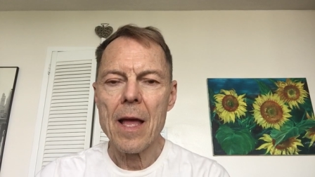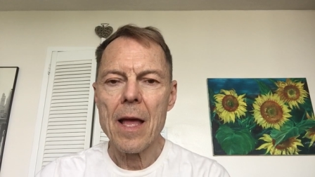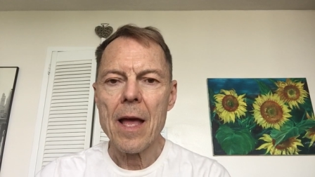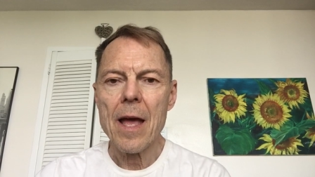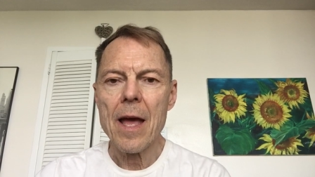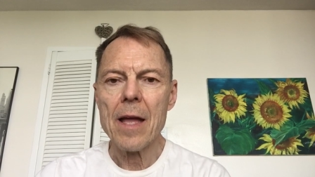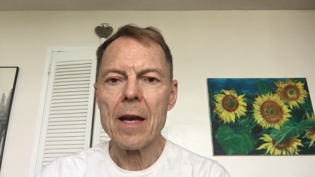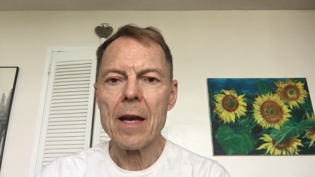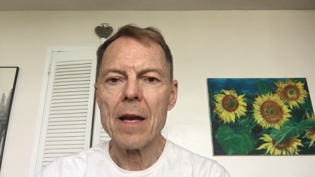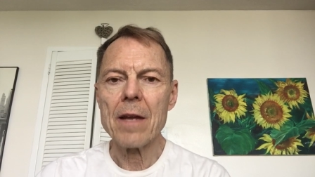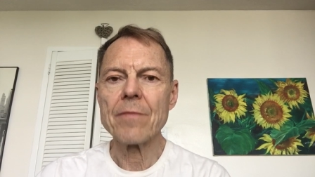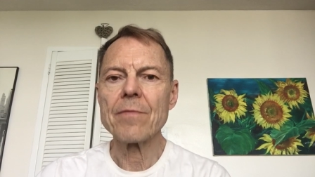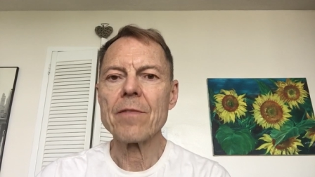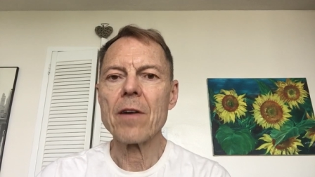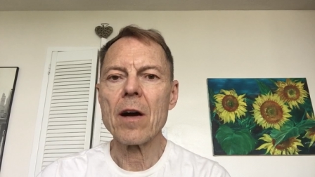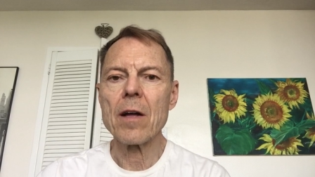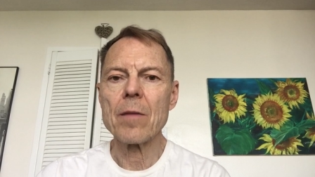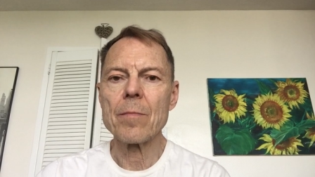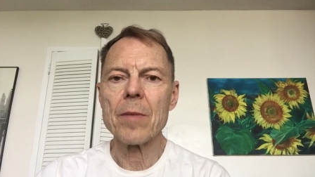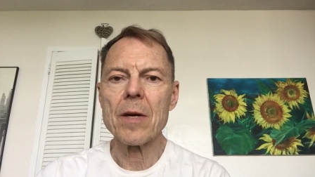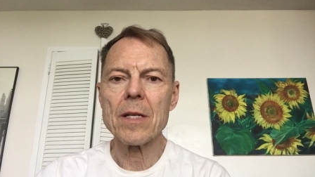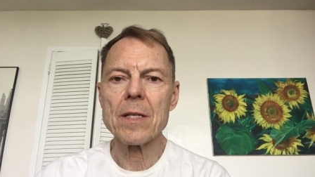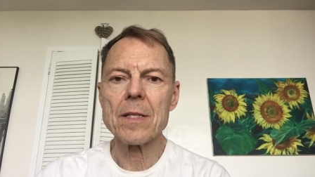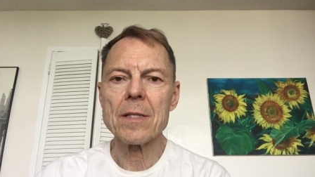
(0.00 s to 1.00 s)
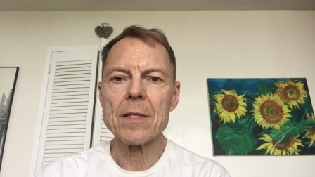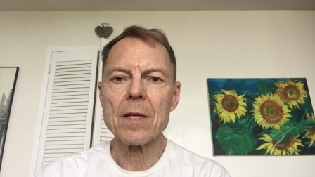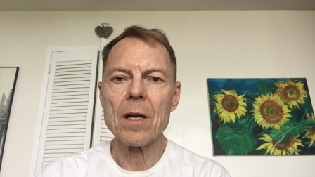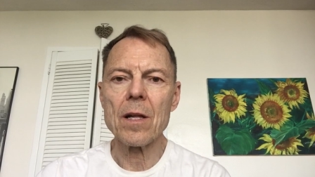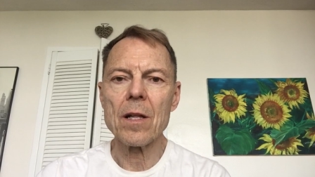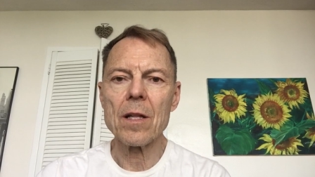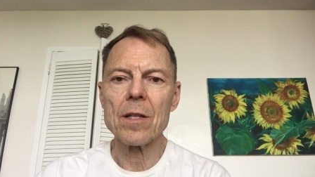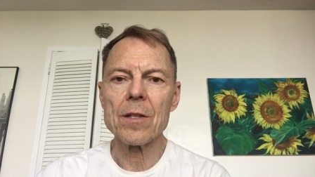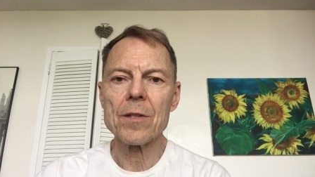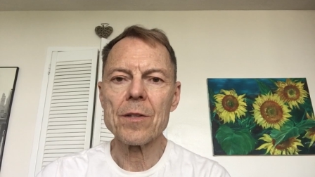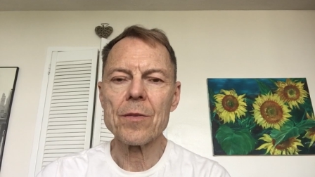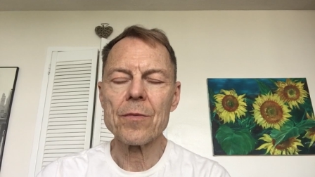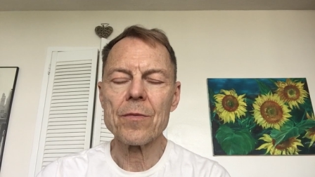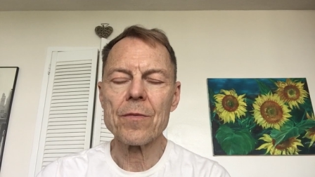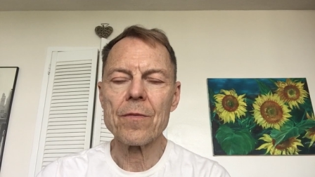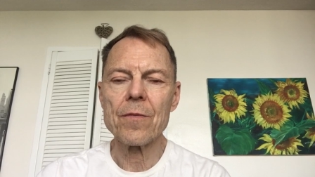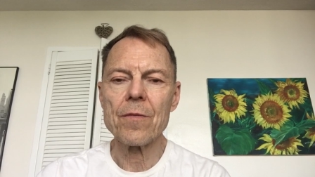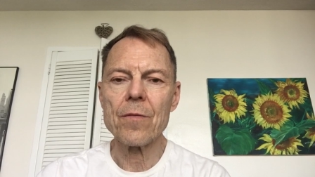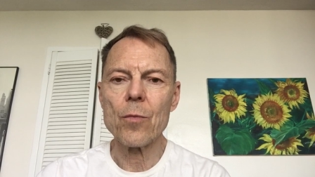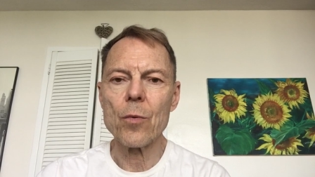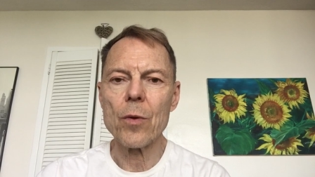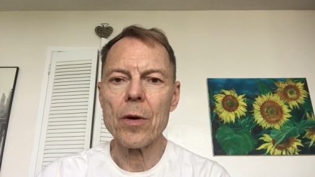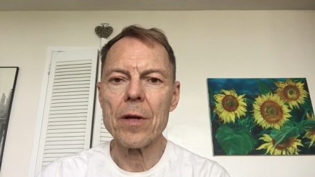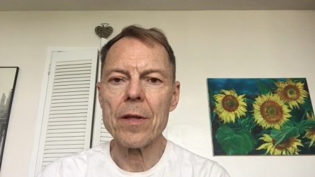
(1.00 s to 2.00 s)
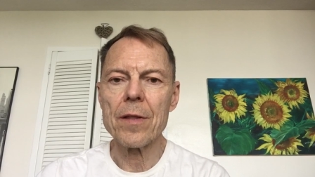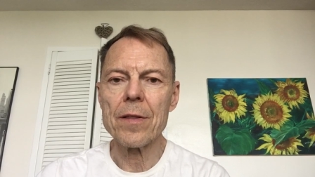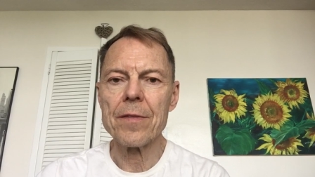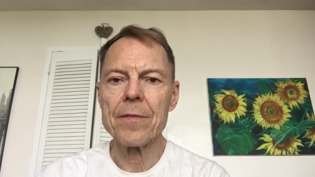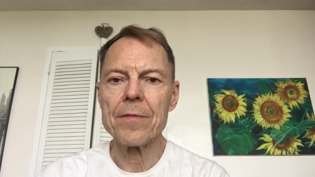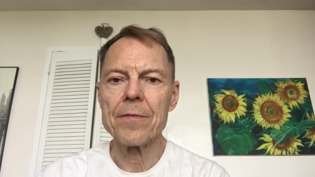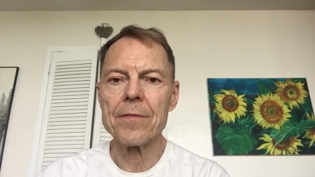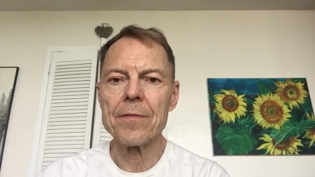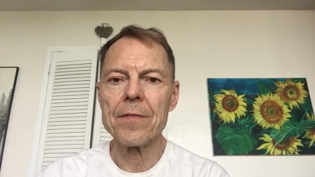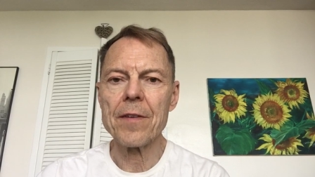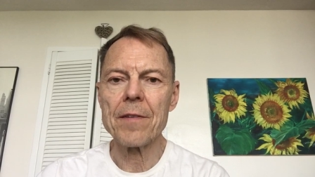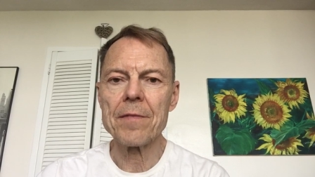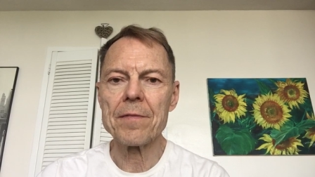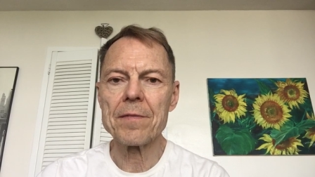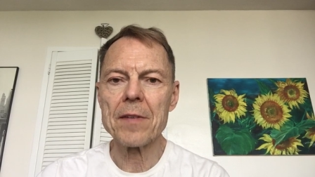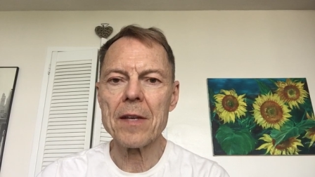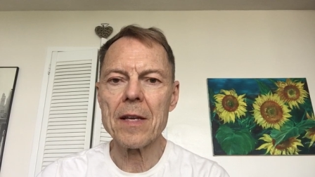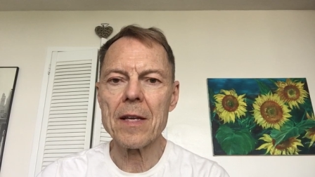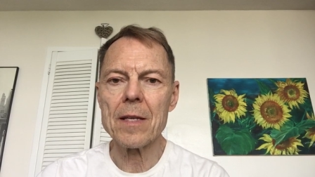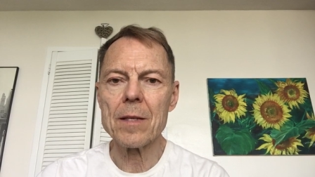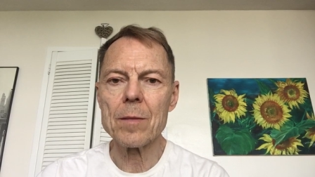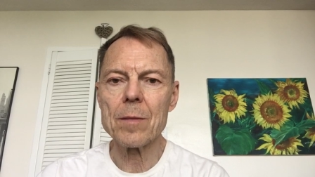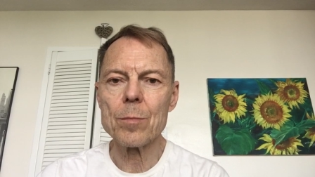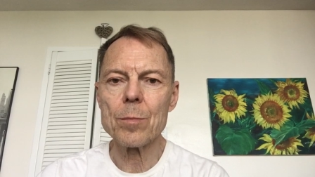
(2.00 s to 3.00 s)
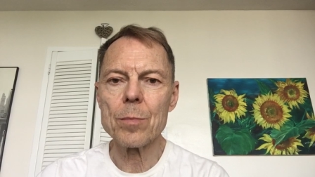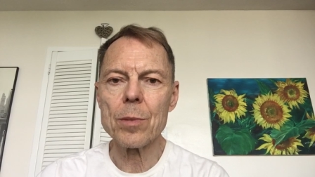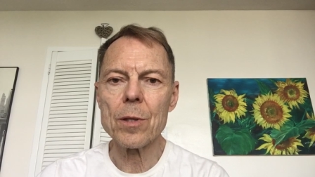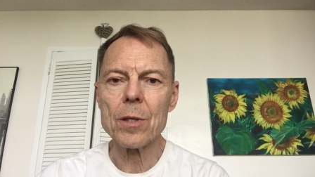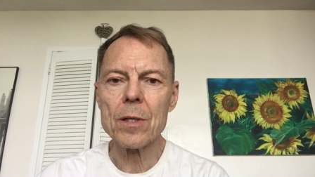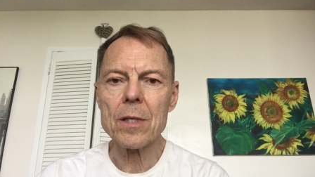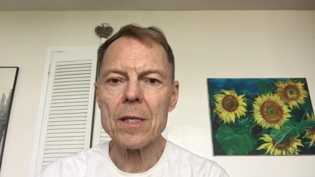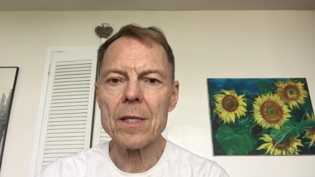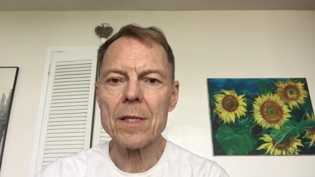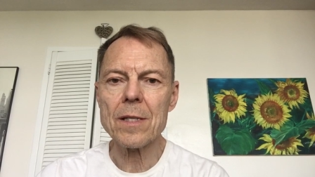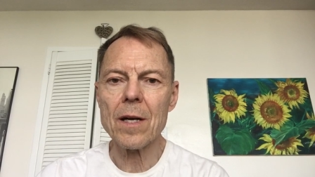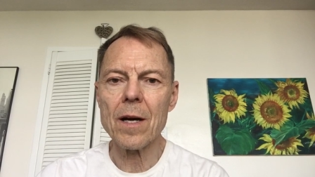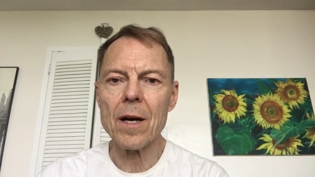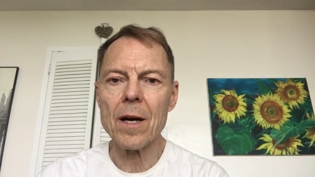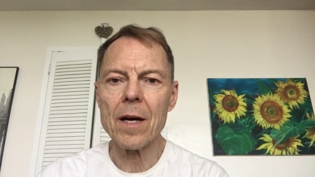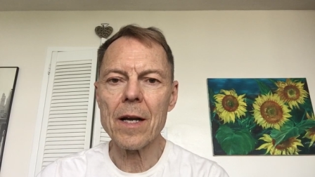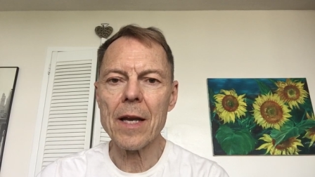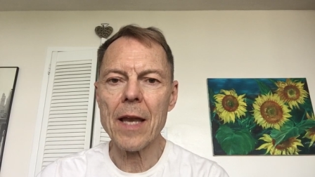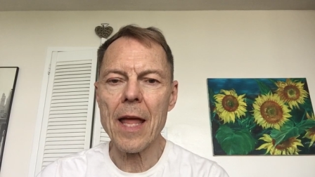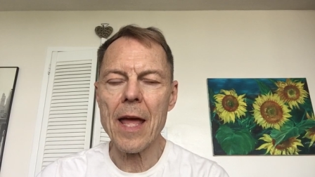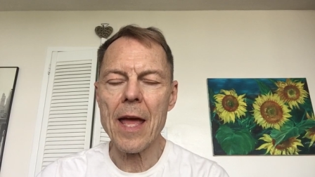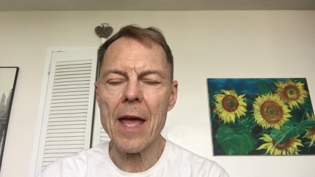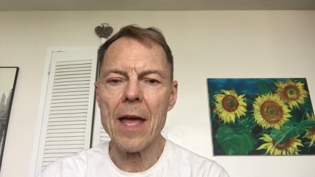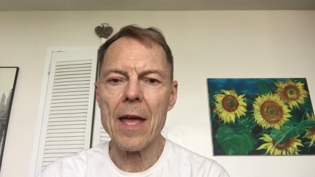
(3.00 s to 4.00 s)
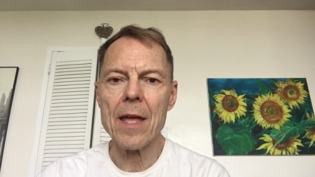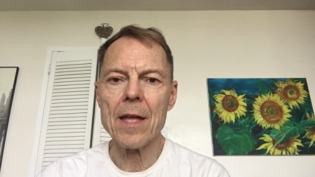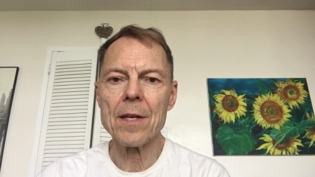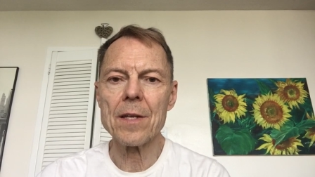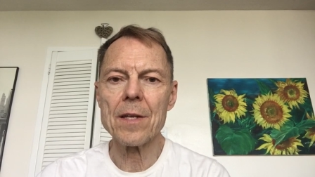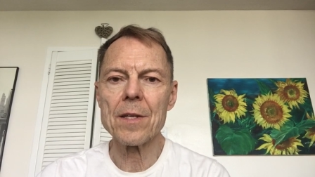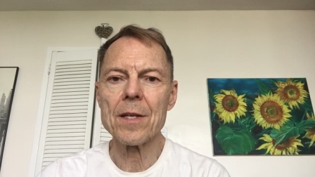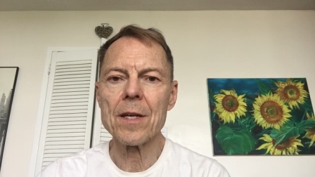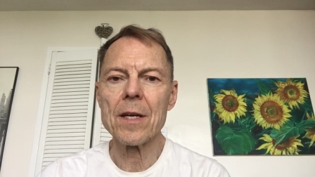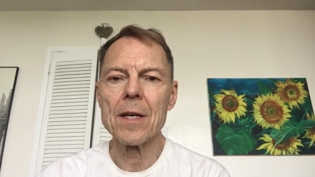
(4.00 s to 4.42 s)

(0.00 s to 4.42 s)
and I find myself with 15 books on hand